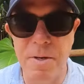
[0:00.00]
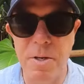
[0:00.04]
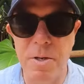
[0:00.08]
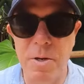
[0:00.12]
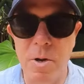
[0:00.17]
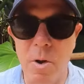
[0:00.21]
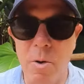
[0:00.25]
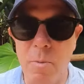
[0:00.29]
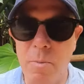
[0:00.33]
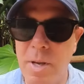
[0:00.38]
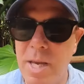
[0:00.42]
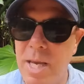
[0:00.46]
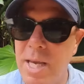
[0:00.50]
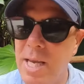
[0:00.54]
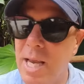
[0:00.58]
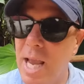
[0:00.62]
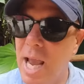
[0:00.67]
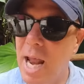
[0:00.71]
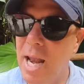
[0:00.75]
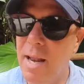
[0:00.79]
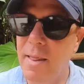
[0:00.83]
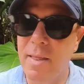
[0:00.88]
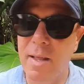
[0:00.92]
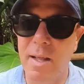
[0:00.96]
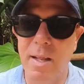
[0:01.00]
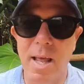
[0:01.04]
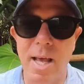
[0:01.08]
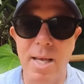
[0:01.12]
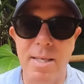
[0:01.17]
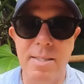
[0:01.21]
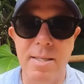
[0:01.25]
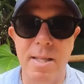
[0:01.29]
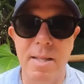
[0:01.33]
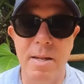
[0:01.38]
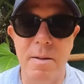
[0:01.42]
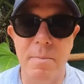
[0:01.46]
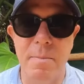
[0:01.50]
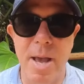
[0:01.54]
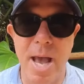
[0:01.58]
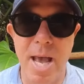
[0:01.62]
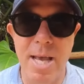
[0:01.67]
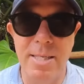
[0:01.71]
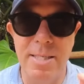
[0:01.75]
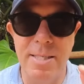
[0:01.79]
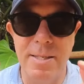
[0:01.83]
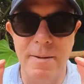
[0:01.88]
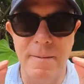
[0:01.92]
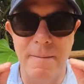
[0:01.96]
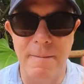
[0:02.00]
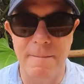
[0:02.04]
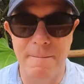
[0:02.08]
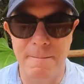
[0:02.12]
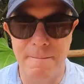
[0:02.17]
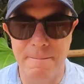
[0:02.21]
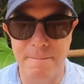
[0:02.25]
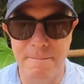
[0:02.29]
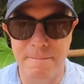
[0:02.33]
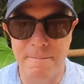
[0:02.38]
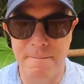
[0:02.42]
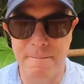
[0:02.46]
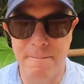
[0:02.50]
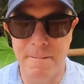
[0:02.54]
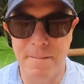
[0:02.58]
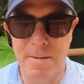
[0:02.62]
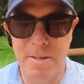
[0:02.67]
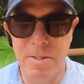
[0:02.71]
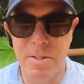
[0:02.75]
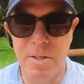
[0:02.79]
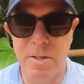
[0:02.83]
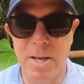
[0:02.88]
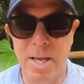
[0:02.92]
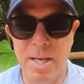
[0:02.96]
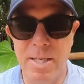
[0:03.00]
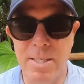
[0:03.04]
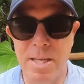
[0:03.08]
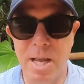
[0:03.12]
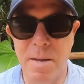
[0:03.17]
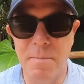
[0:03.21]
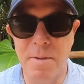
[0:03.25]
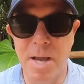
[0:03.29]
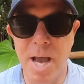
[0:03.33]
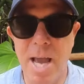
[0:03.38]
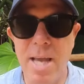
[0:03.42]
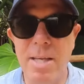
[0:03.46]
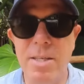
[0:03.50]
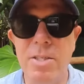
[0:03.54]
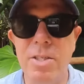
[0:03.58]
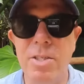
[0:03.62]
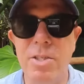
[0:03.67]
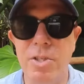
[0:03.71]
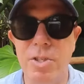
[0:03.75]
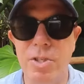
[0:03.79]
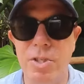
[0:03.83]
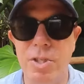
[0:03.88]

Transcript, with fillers: And you know me, anything less than the best. Till next time, guys,